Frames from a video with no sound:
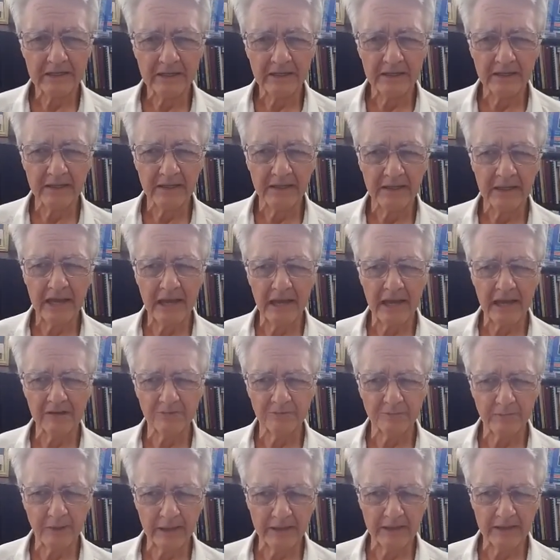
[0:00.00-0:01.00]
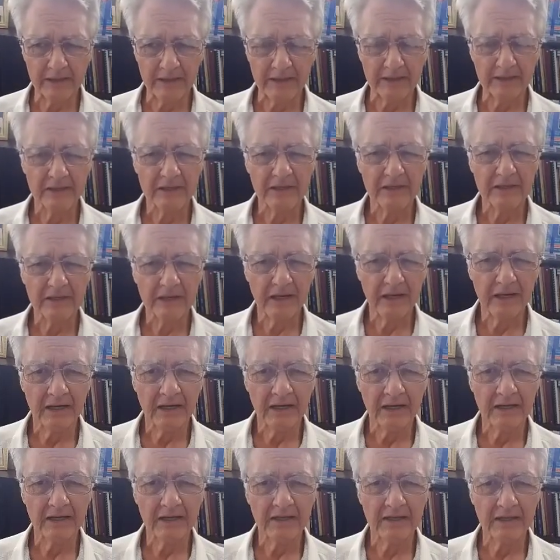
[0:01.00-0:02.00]
the aspect that
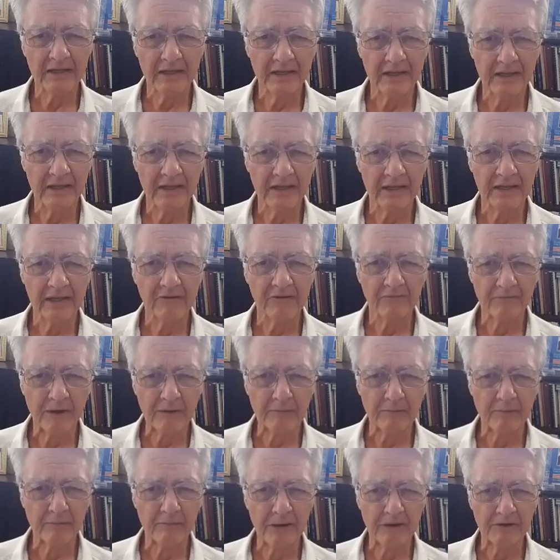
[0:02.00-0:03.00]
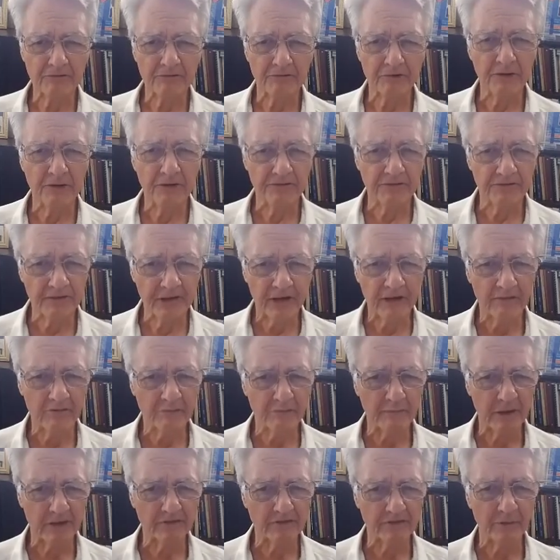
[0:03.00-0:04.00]
the fibromyalgia itself,
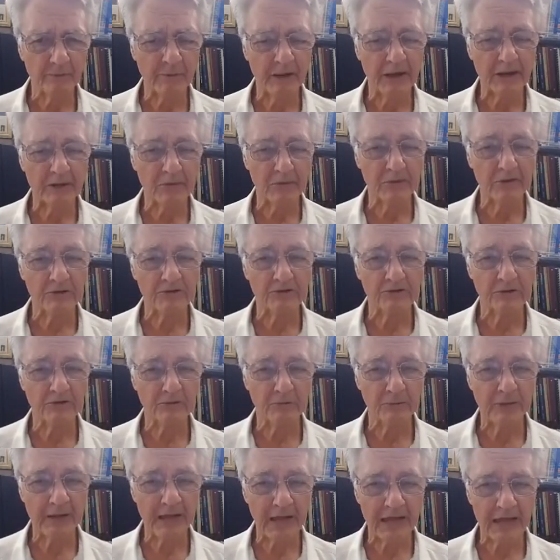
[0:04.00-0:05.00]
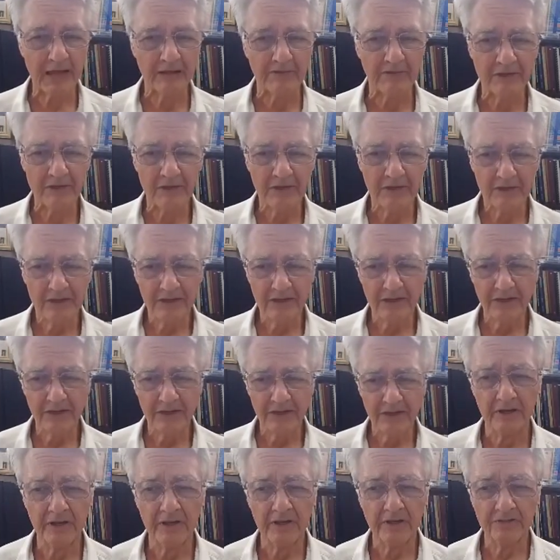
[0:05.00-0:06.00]
based upon the research we have,
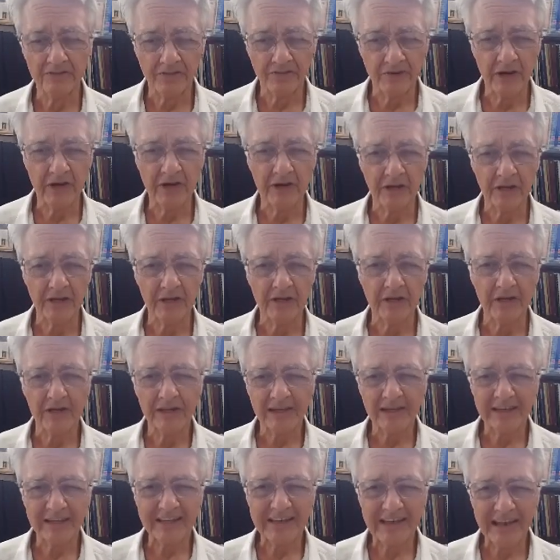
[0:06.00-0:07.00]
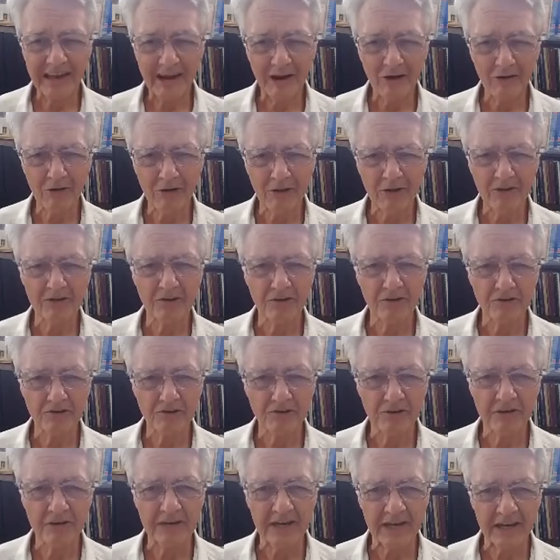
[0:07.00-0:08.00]
is an inherited
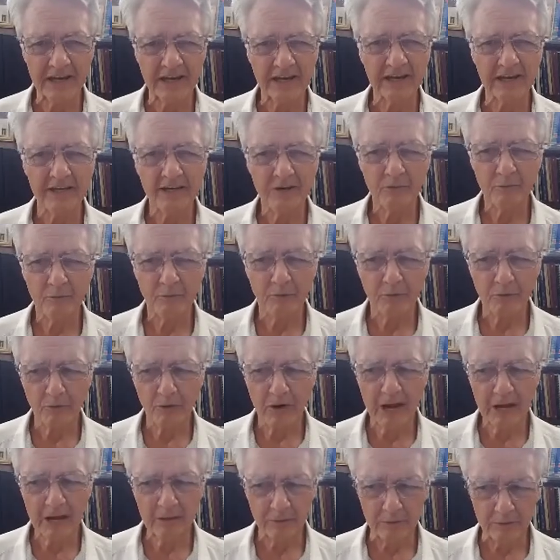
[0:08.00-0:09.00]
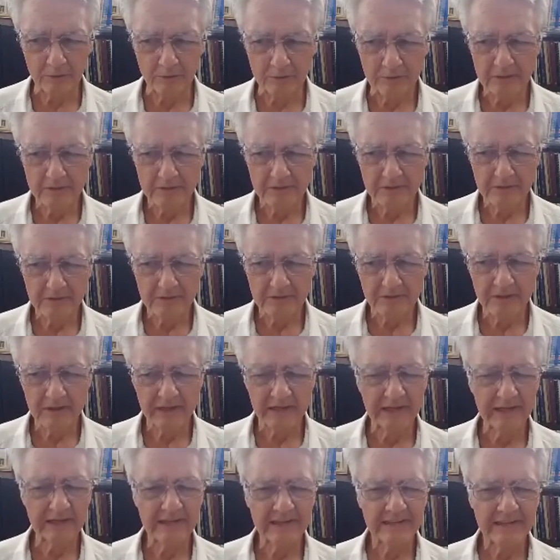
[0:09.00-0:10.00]
genetic problem.
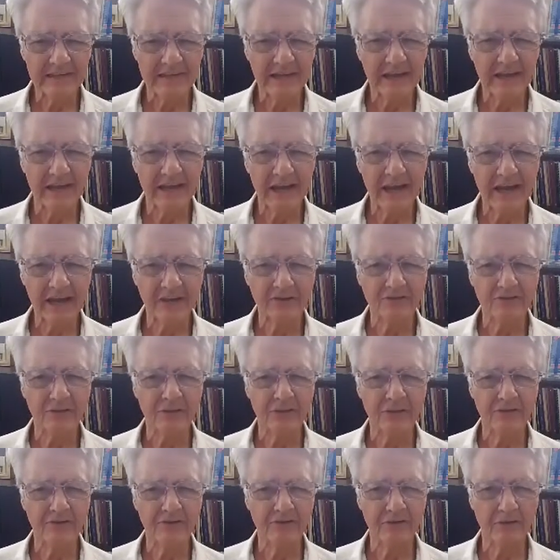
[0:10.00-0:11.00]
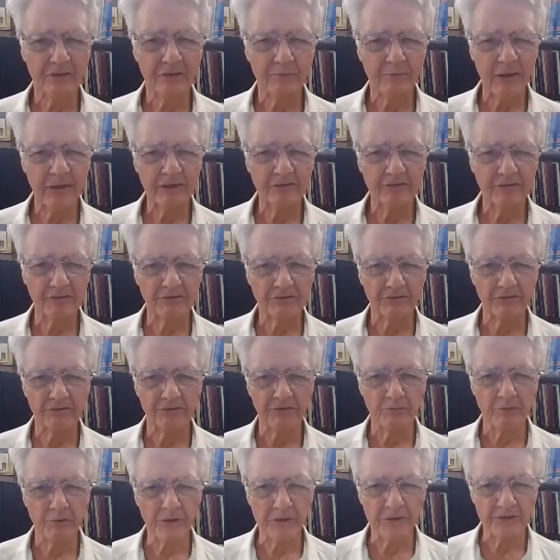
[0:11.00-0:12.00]
Okay, and actually, the basis
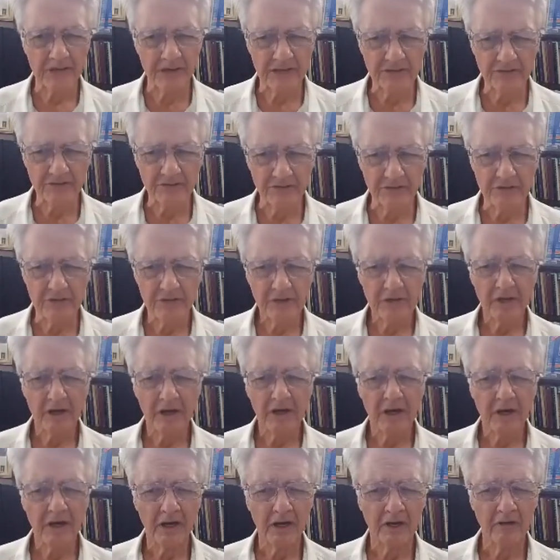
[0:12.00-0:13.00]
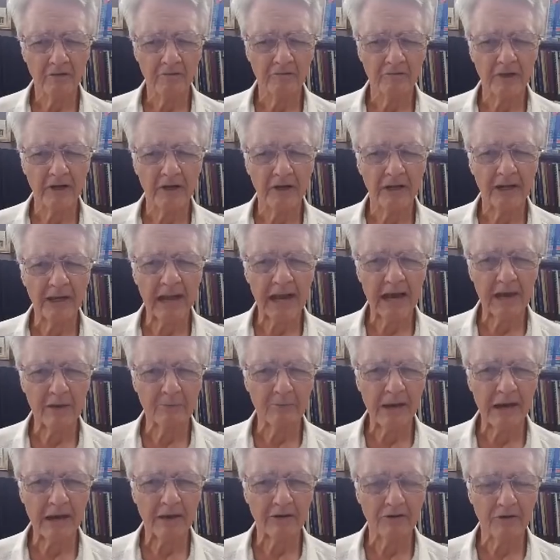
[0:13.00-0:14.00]
is the retention of a
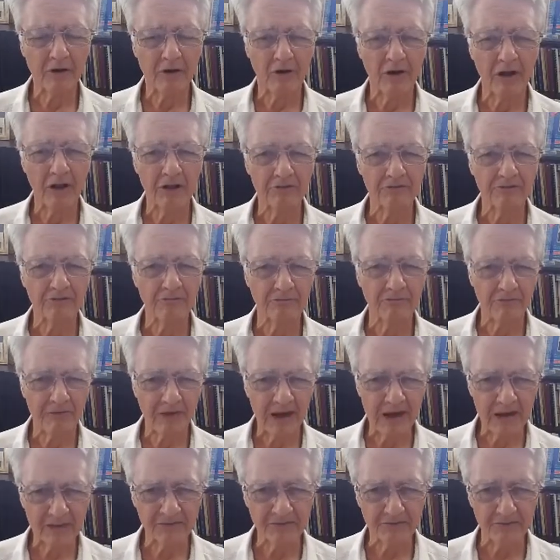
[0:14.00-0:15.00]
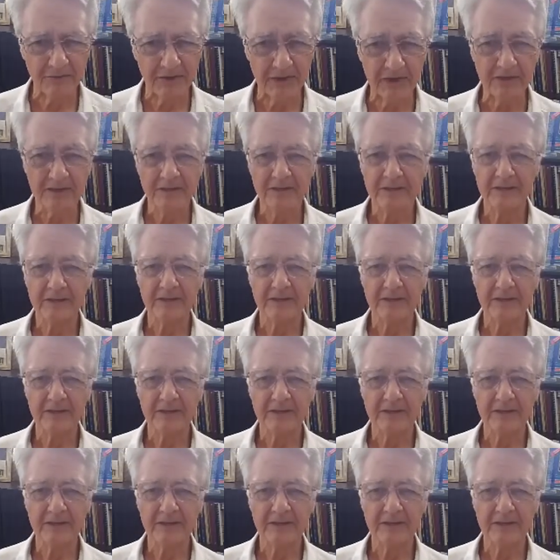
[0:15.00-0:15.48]
compound called phosphate